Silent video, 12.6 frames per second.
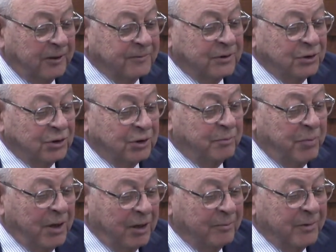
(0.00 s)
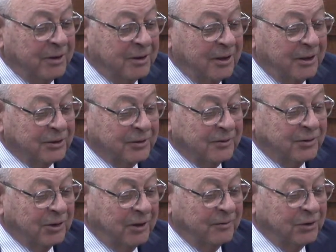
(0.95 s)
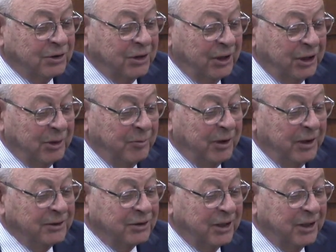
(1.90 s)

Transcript: Services Department cost of service study, but